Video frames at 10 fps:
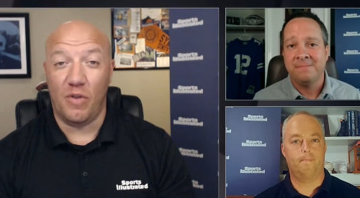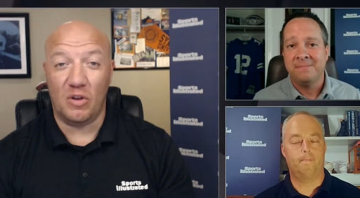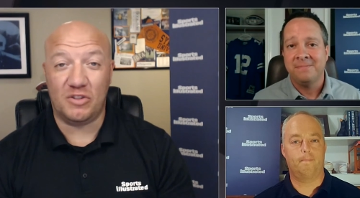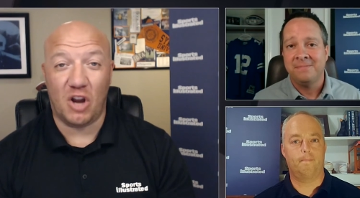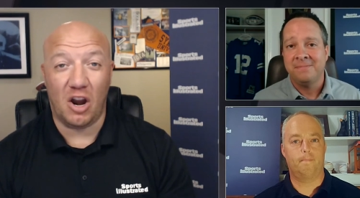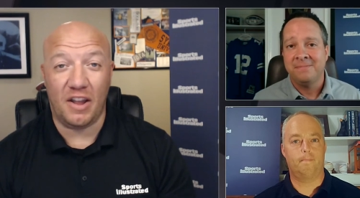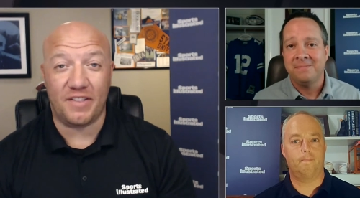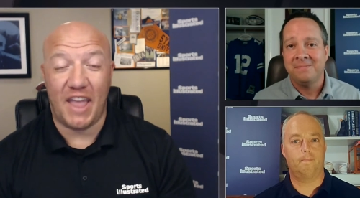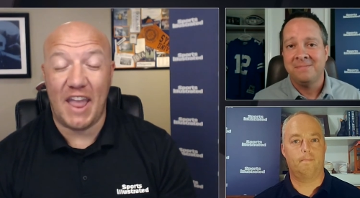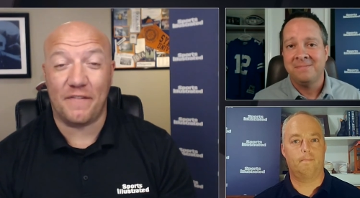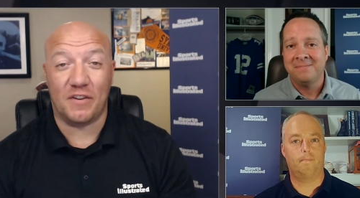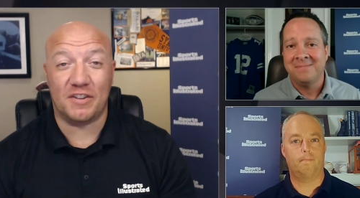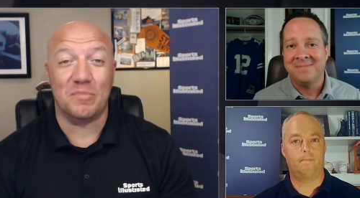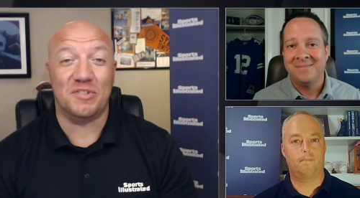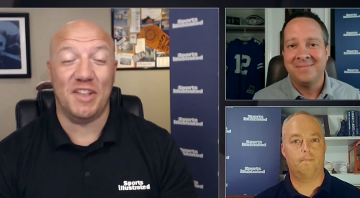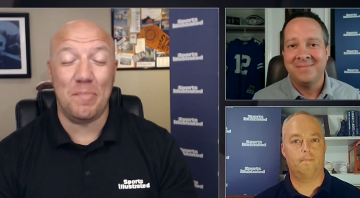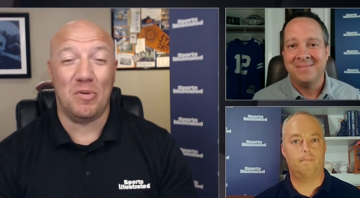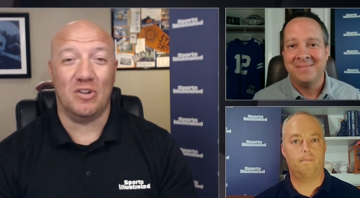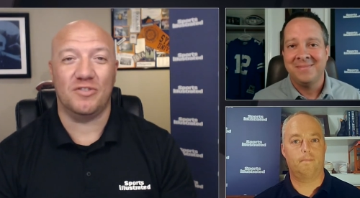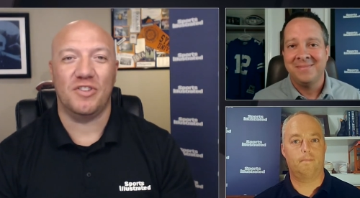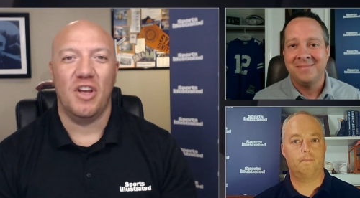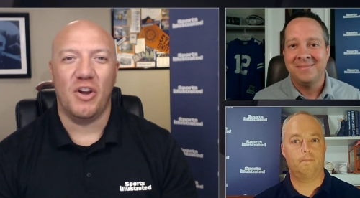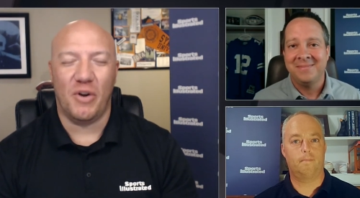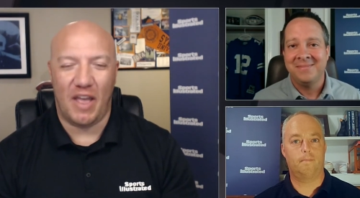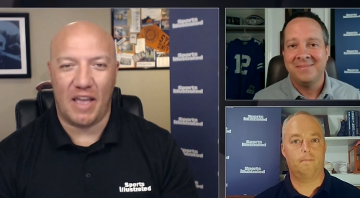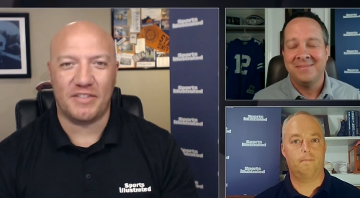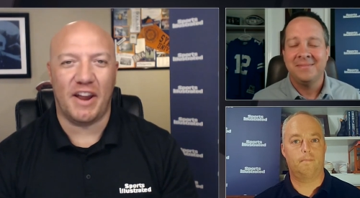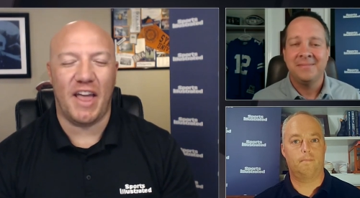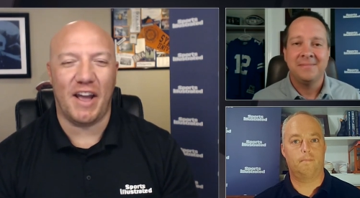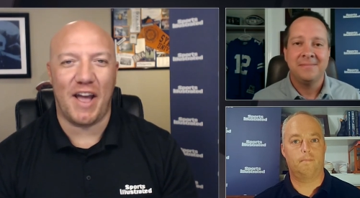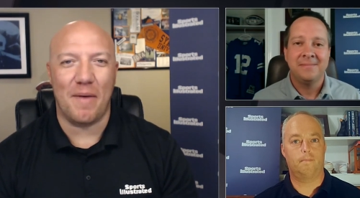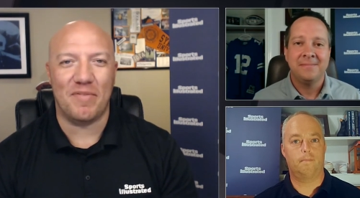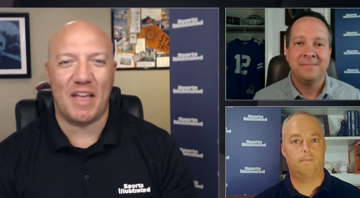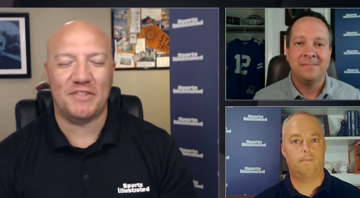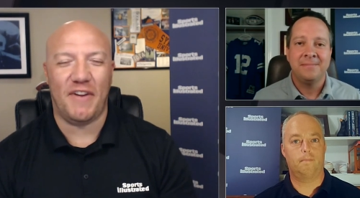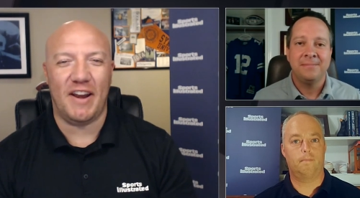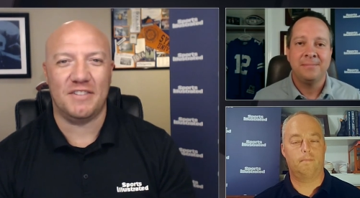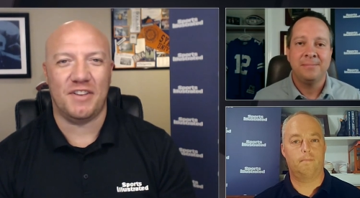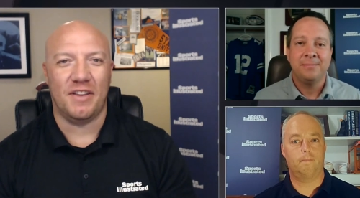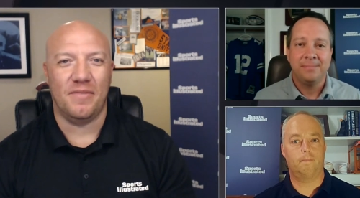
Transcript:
Speaker 1: of those targets and for some sleepers, go to si.com slash fantasy.